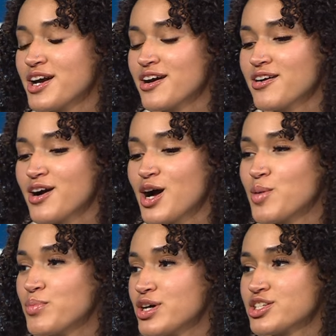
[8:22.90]
there.
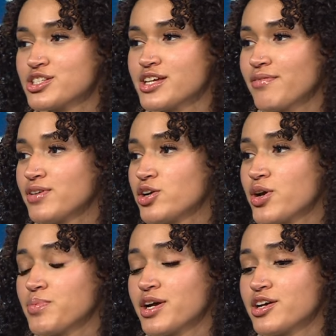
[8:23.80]
But she's definitely a
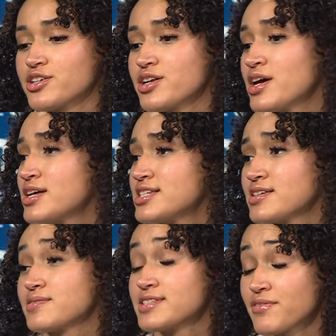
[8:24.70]
great player and
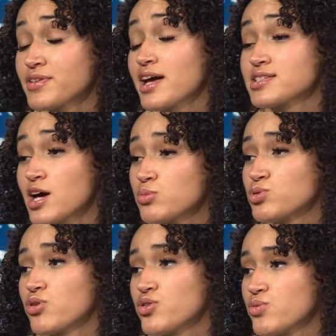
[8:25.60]
definitely has
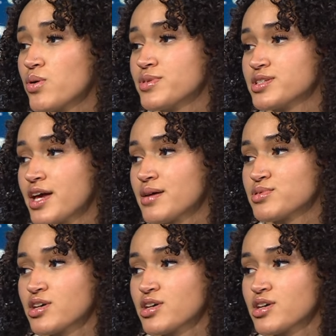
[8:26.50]
helped grow the women's game.